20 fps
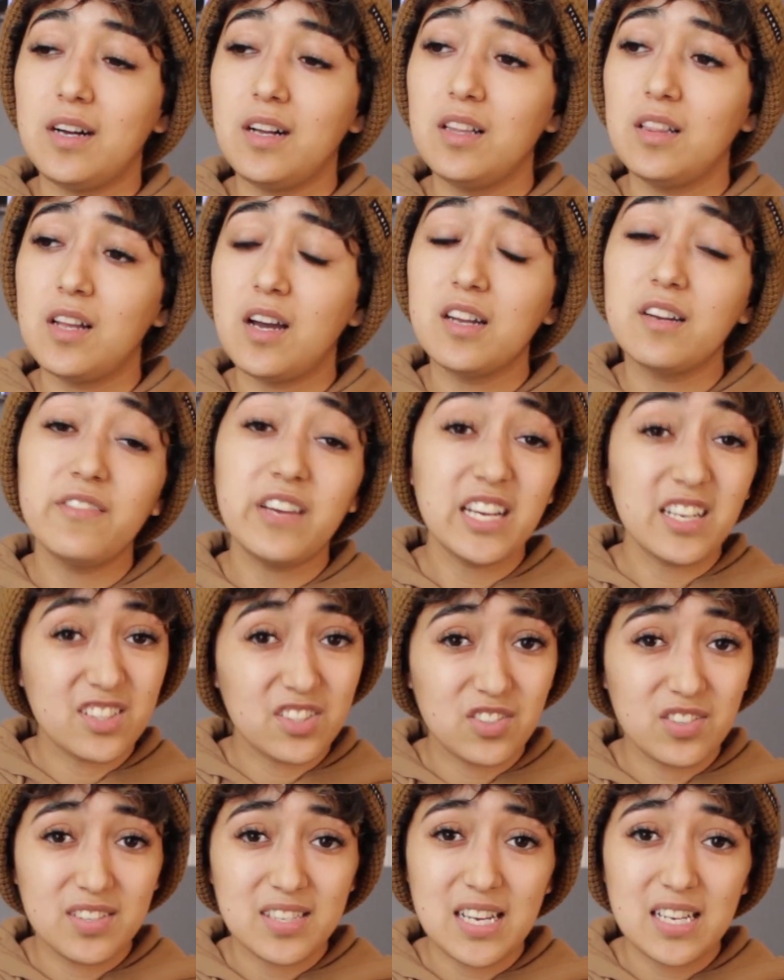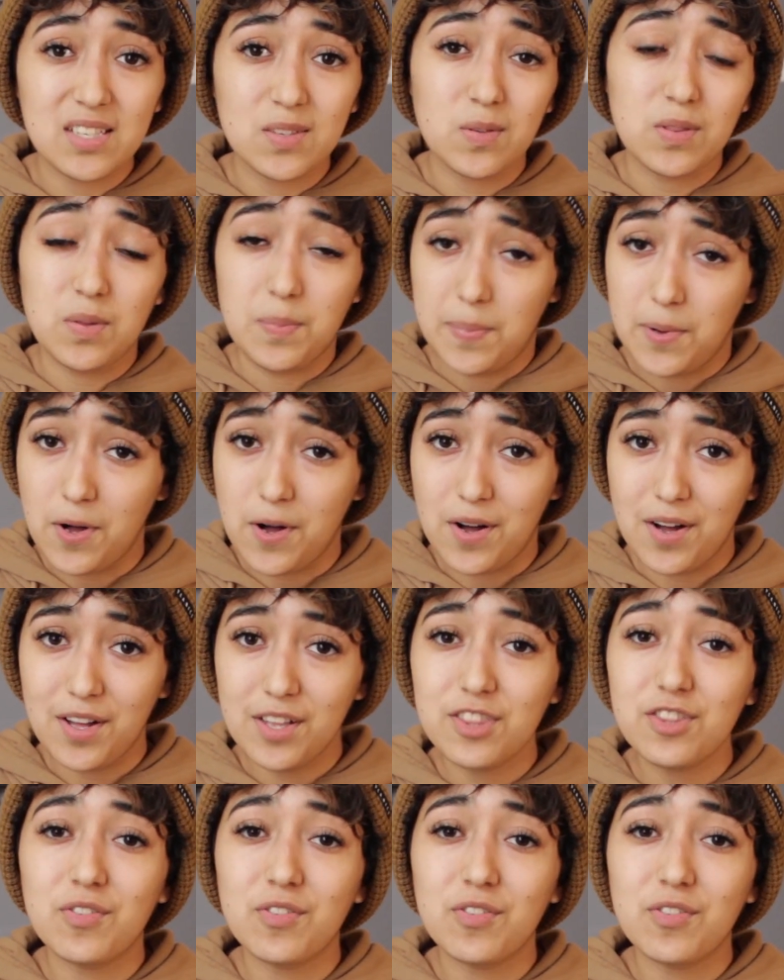a lot of exercise with the ball,